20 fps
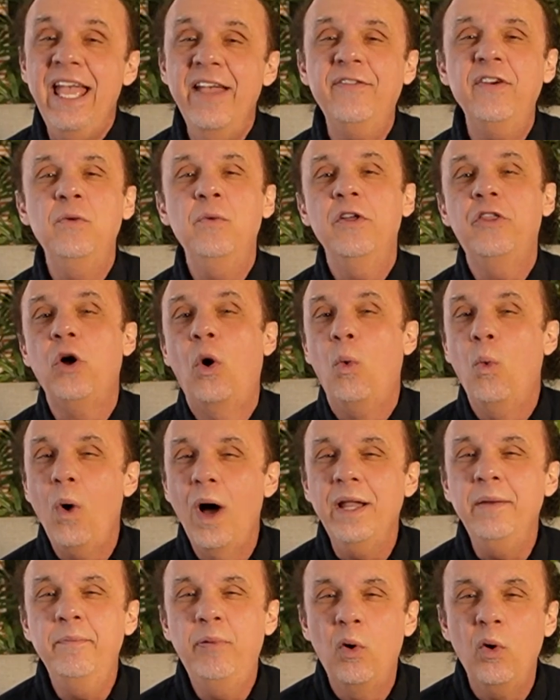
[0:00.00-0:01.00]
Even with a
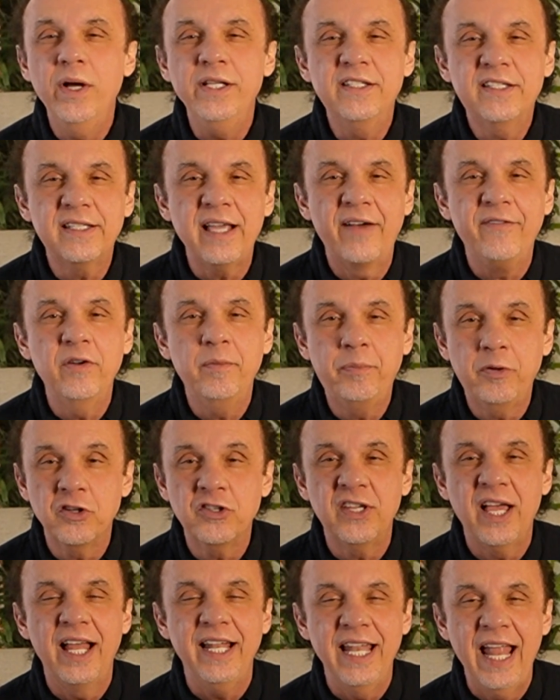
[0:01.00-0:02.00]

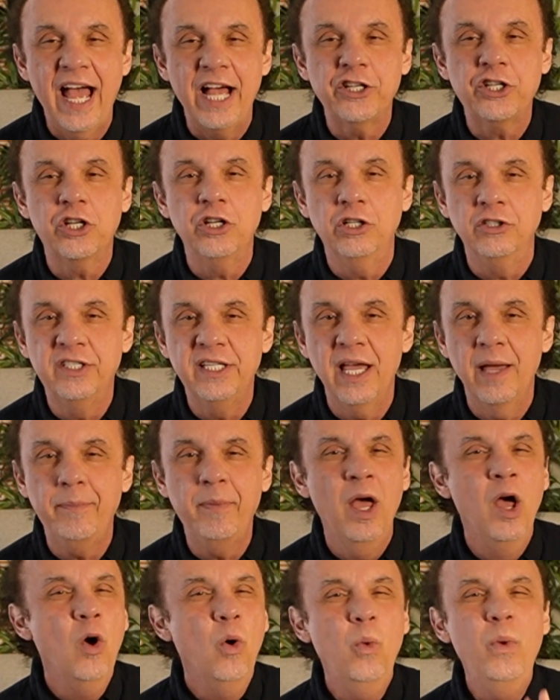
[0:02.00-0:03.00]
1.7% national
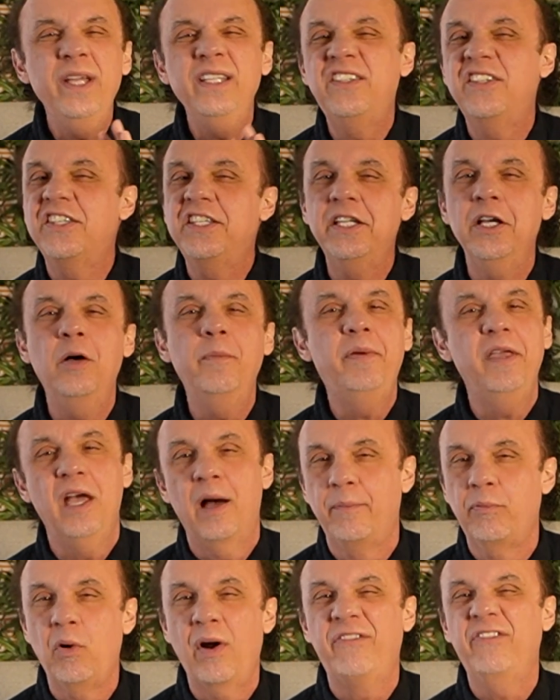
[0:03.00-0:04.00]
dip, we'd still be
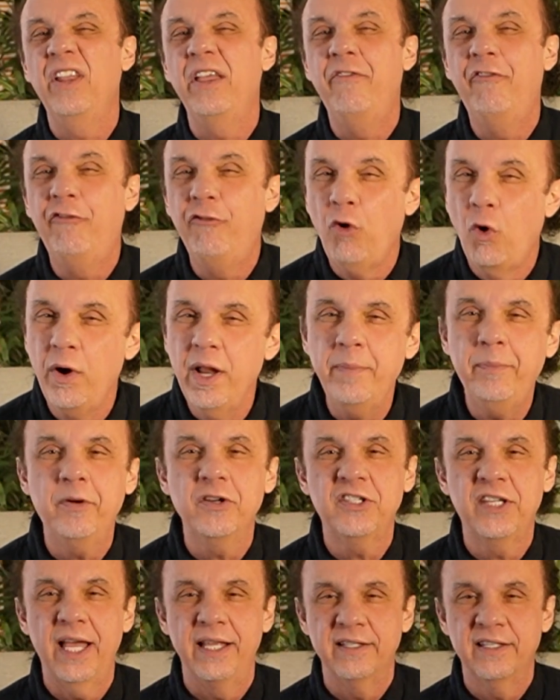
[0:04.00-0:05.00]
up roughly
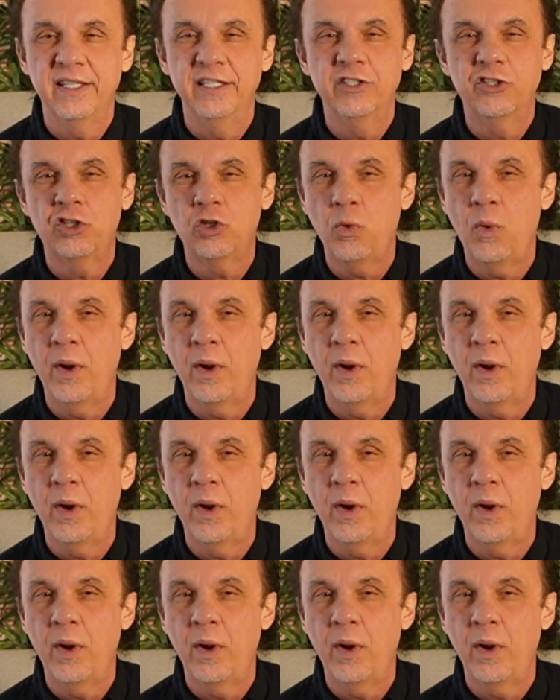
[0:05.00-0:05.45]
40% since